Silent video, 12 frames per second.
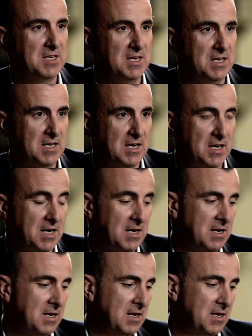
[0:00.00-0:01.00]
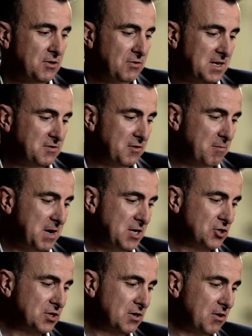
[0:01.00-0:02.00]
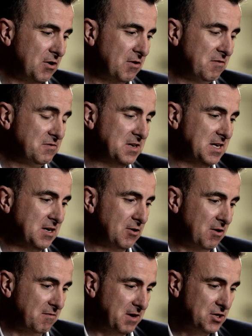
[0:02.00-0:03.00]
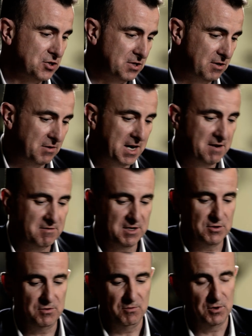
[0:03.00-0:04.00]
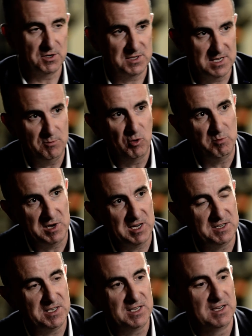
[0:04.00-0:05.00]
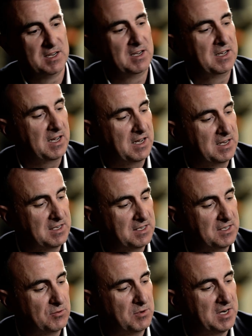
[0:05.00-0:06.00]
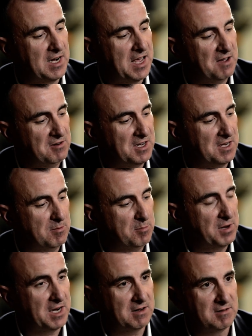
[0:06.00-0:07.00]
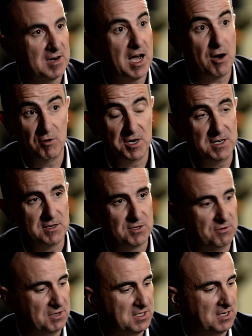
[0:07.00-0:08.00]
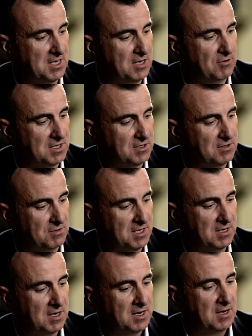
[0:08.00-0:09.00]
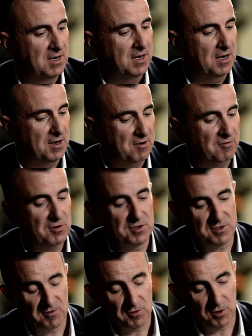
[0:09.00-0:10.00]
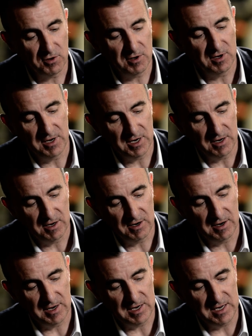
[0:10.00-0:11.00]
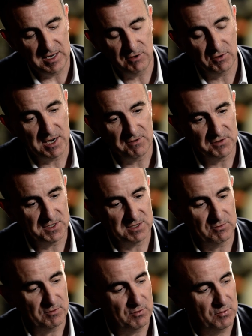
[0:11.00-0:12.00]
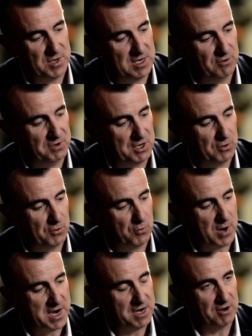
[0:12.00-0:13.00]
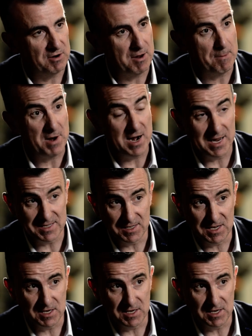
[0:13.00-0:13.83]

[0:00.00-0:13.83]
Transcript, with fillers: the uh, transformation of the conventional driving towards e mobility, uh, this will heavily impact our industry, the gear industry. Uh, first of all, uh, e drives will require less